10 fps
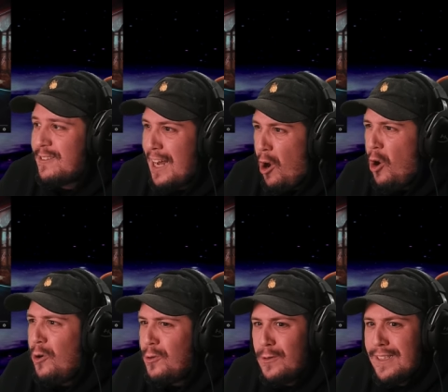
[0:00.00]
I was like,
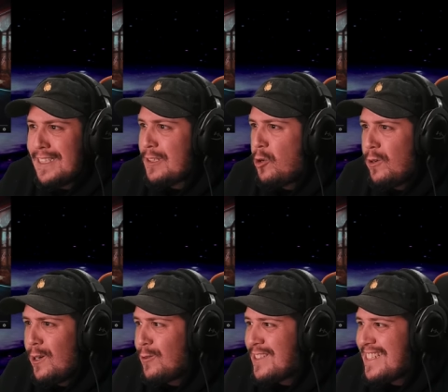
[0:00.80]
oh, this
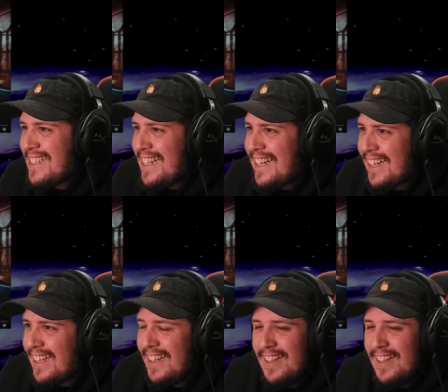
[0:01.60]
choreo looks sick.